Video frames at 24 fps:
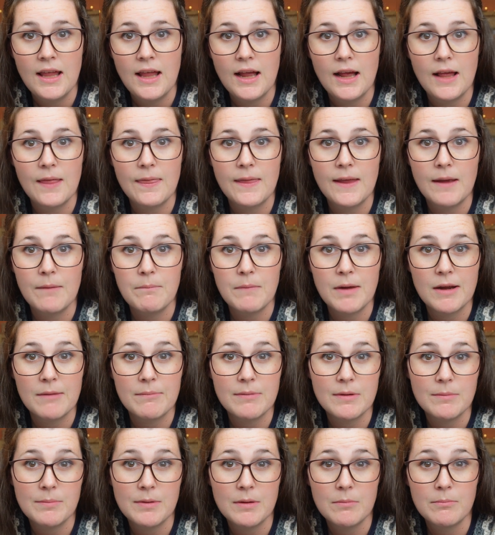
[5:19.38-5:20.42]
and then
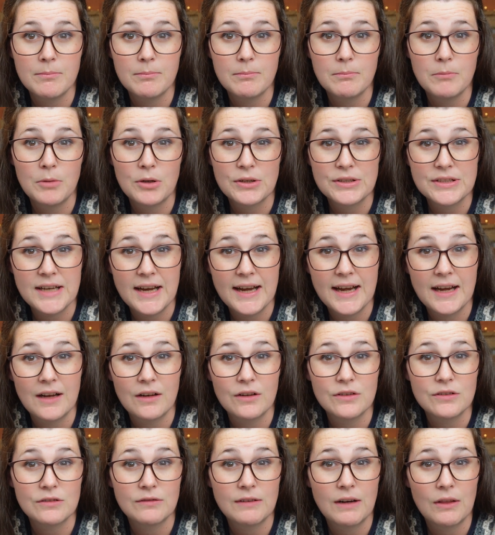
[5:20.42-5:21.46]
maybe be more
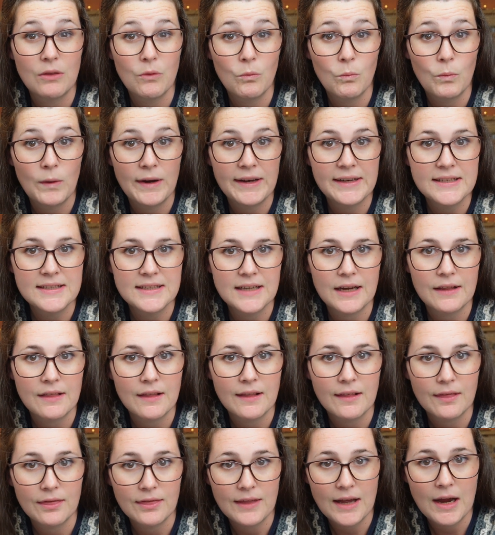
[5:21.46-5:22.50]
tailored around the waist. I
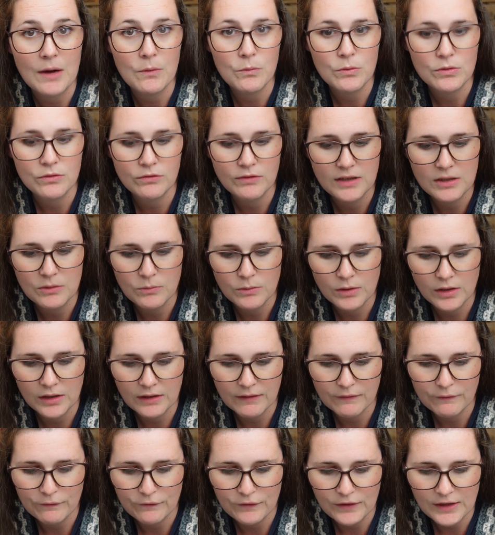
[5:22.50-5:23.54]
think that would really work
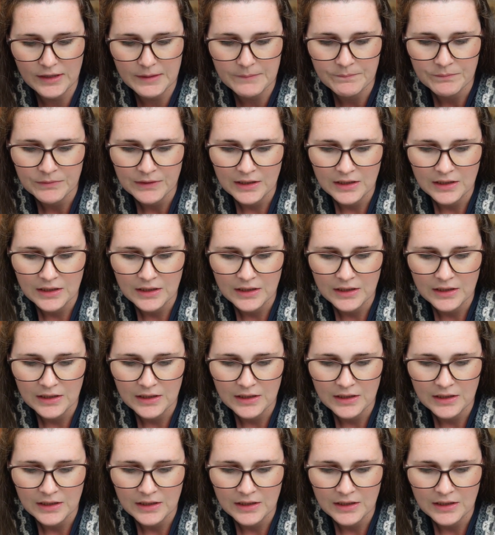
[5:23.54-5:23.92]
and fit.